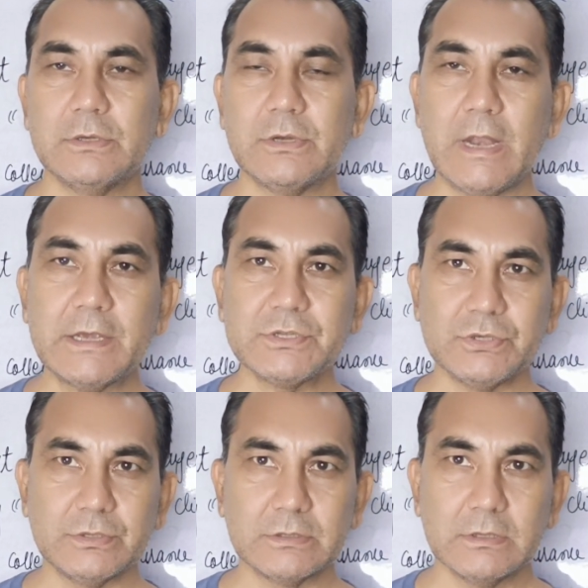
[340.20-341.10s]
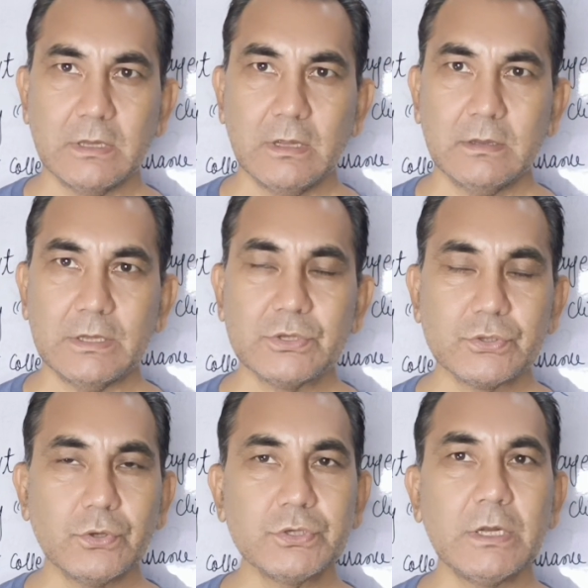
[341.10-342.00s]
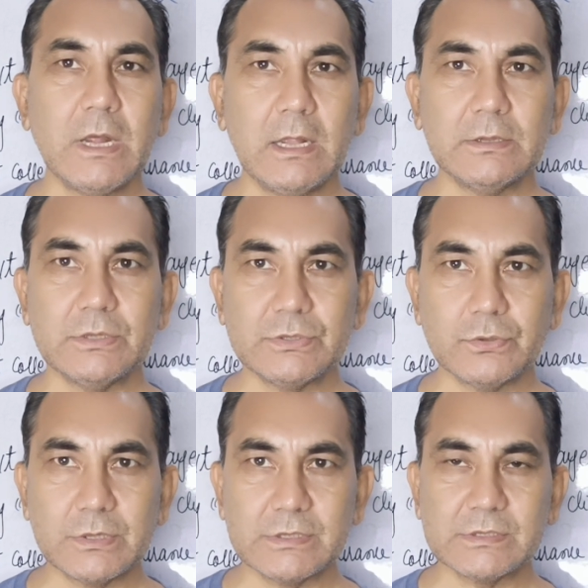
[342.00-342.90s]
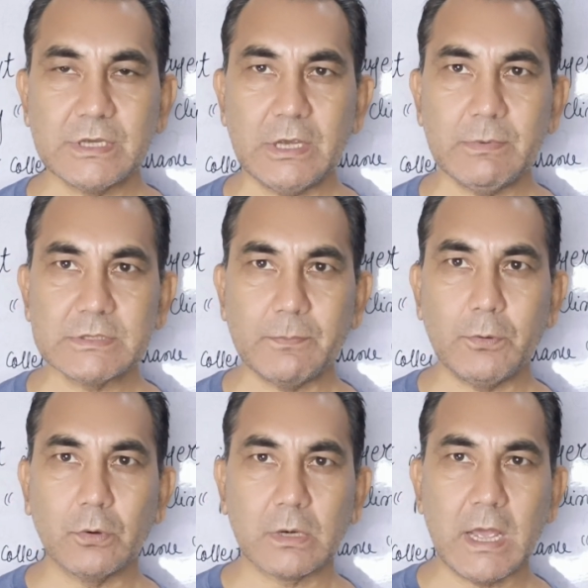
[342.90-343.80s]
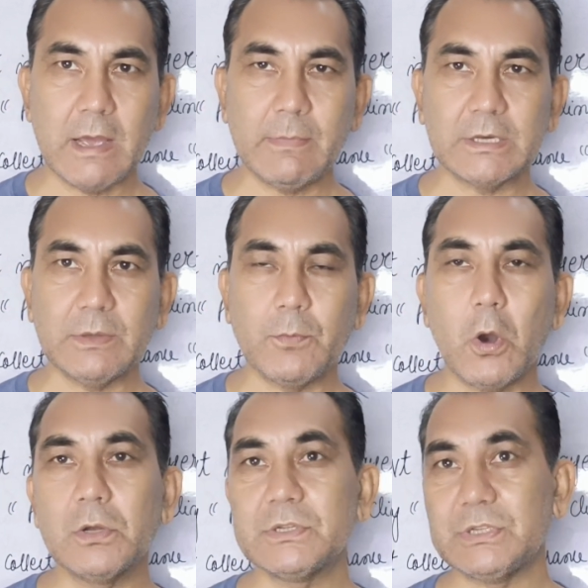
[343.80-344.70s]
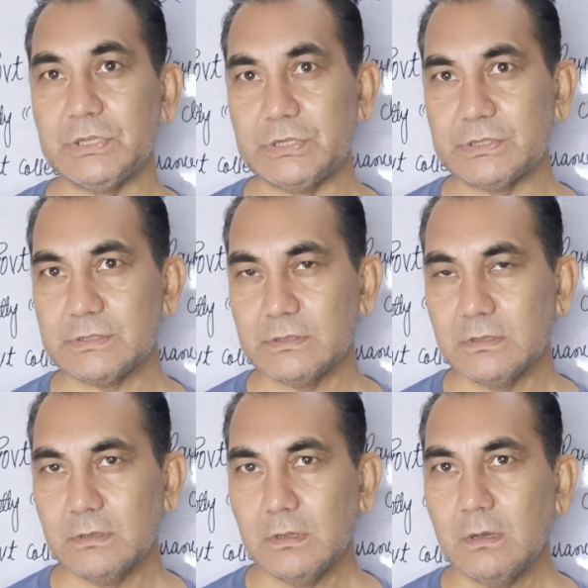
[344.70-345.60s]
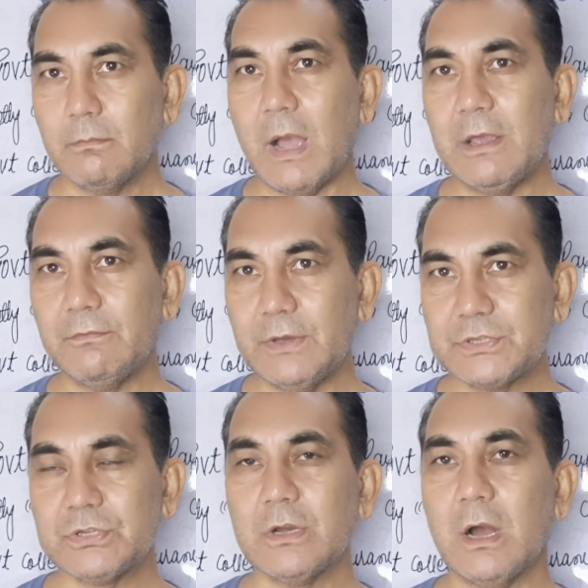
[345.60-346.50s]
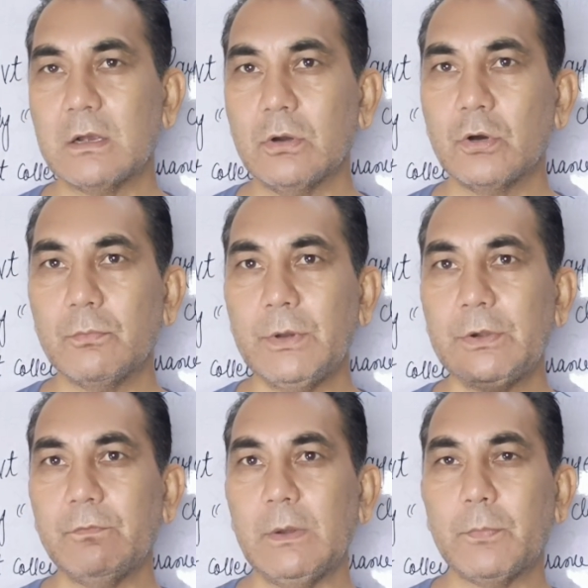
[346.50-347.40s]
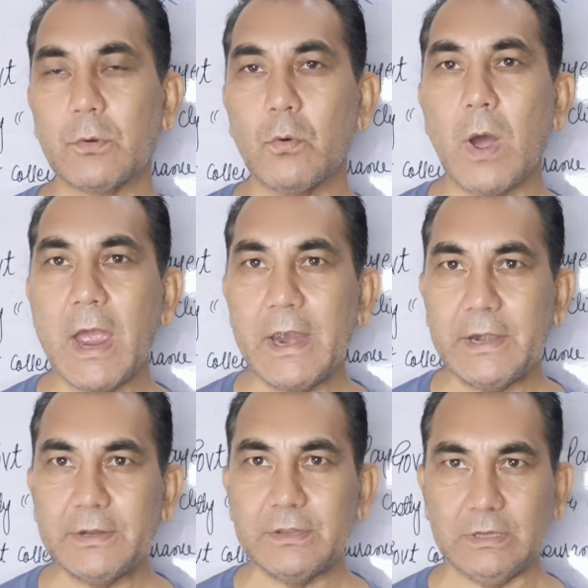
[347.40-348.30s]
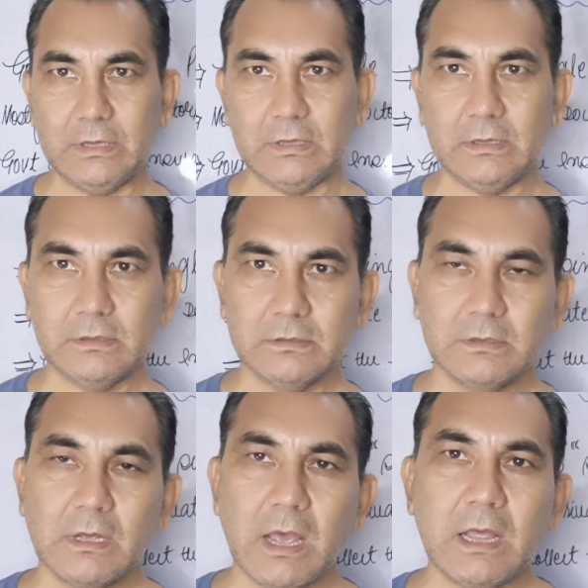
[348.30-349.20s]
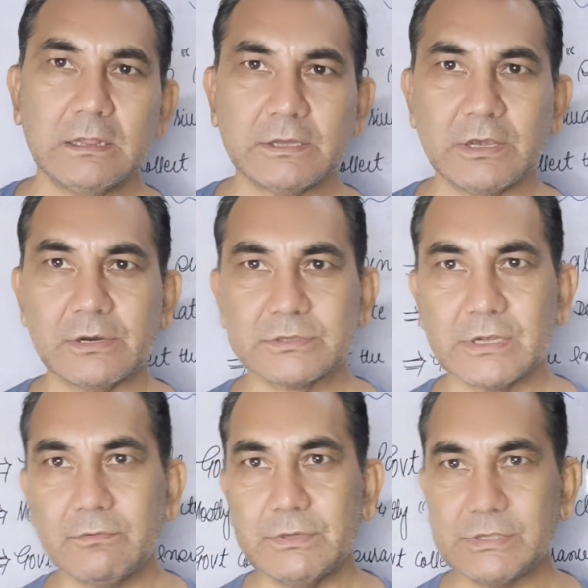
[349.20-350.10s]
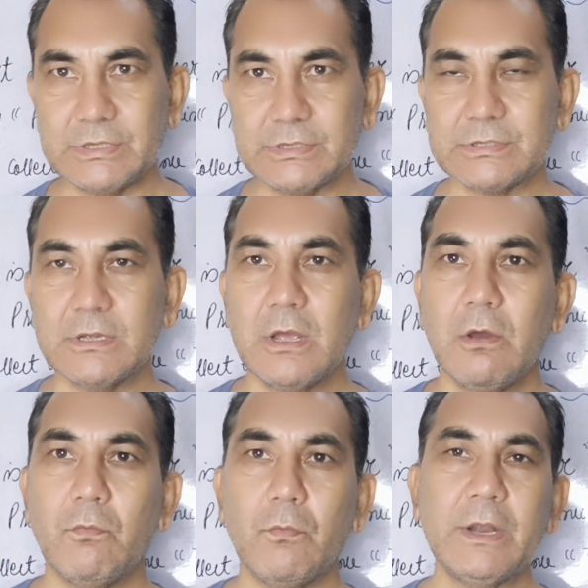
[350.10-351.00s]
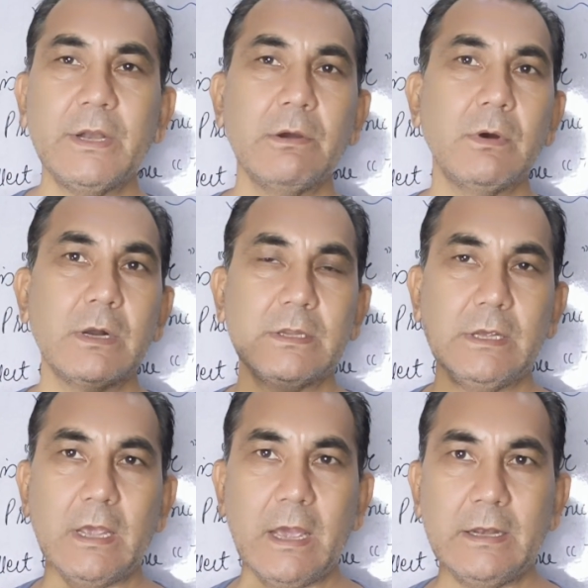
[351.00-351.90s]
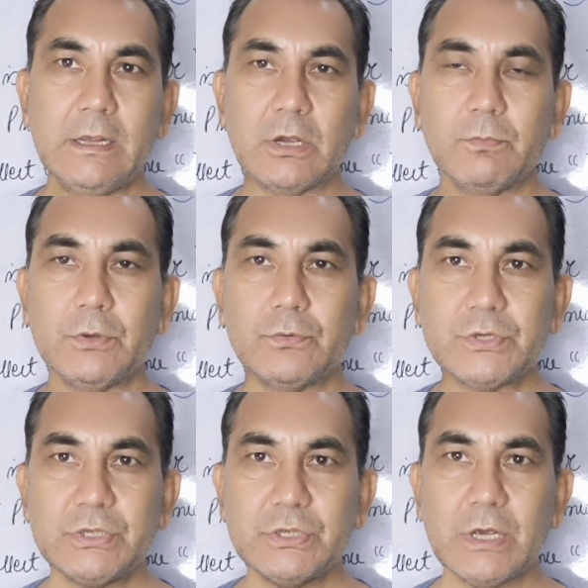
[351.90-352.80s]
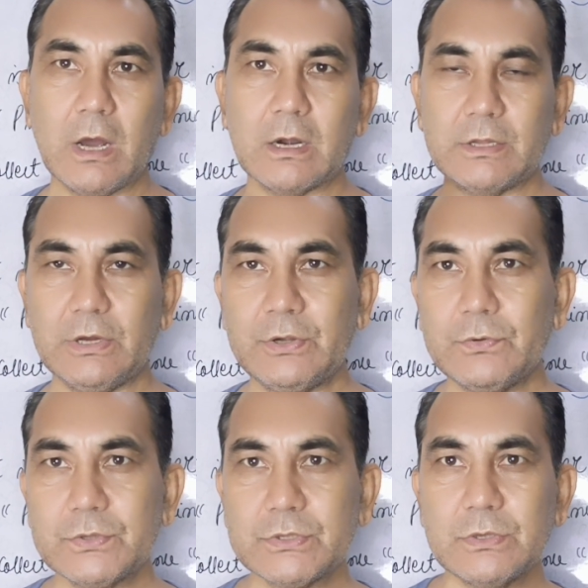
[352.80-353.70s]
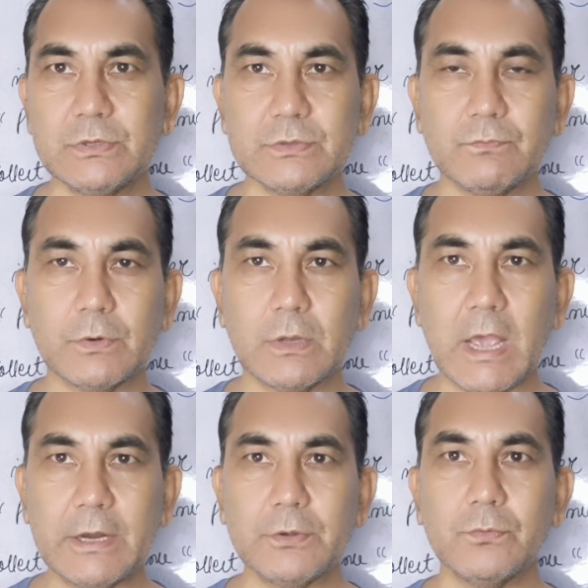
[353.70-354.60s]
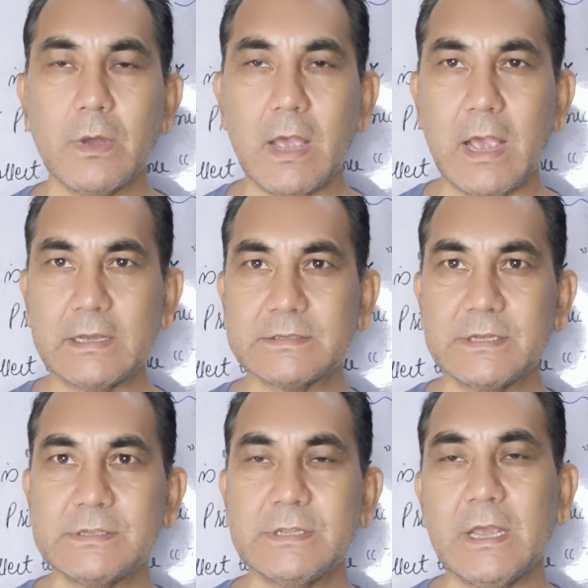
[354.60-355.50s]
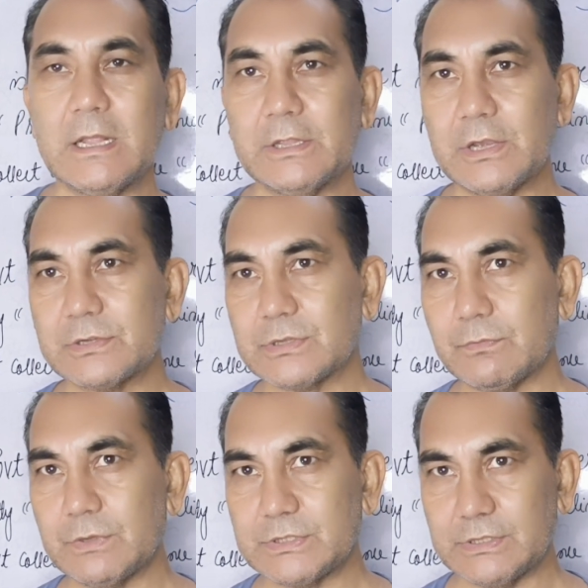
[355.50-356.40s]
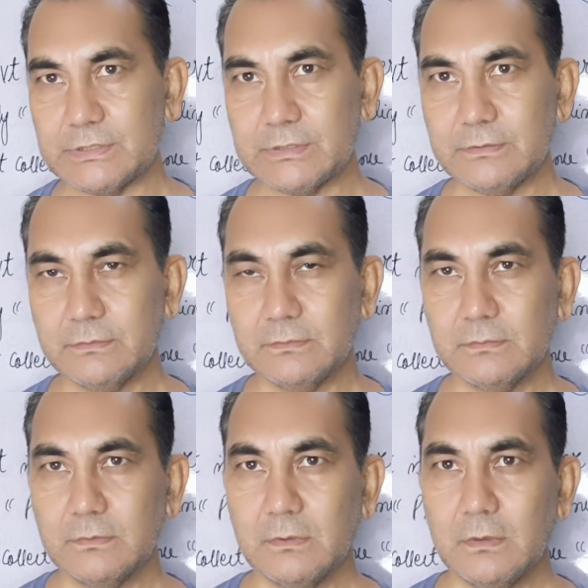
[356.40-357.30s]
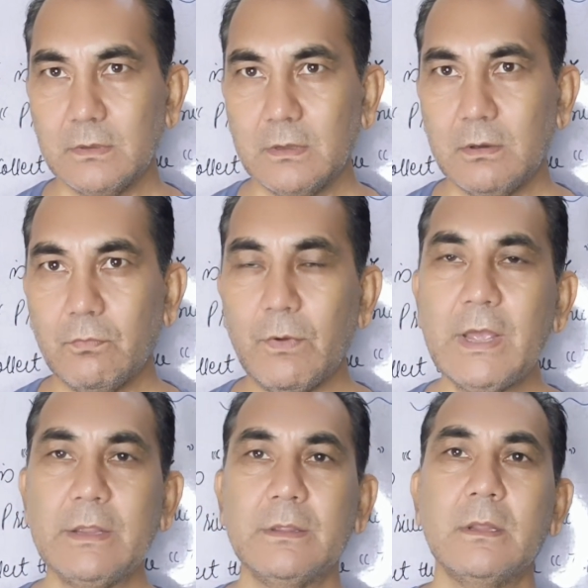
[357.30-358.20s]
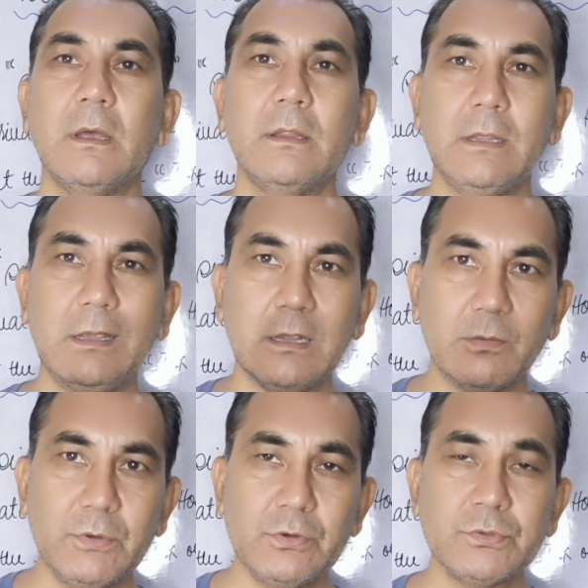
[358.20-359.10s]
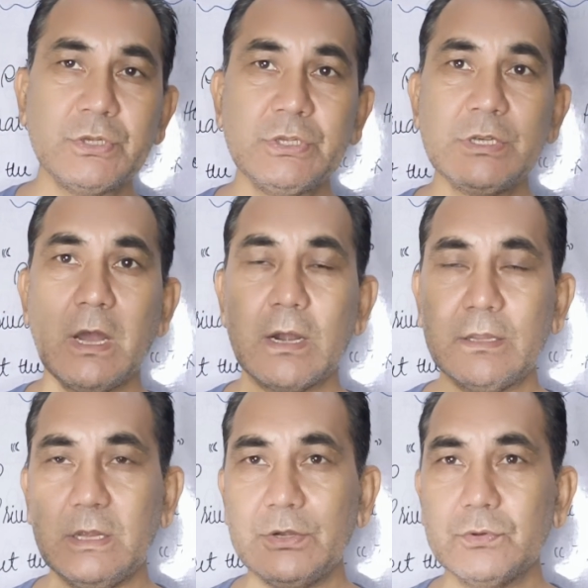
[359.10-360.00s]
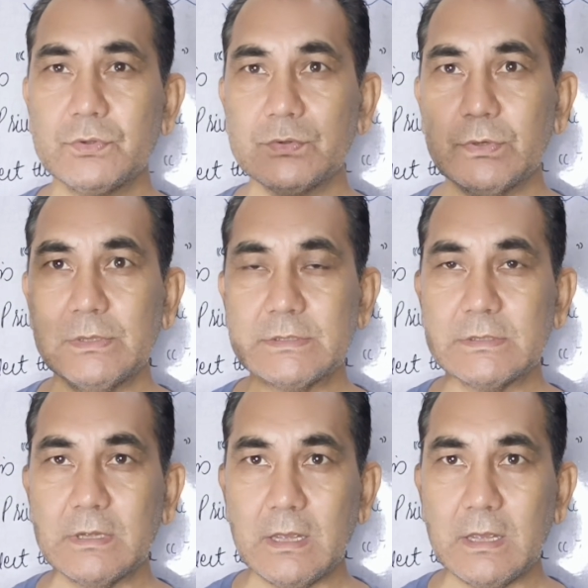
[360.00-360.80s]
lecture, that the social health insurance scheme is a program or the policies by which a government will provide the healthcare services whenever any community or the individuals would like to access the healthcare services. When the community or the individuals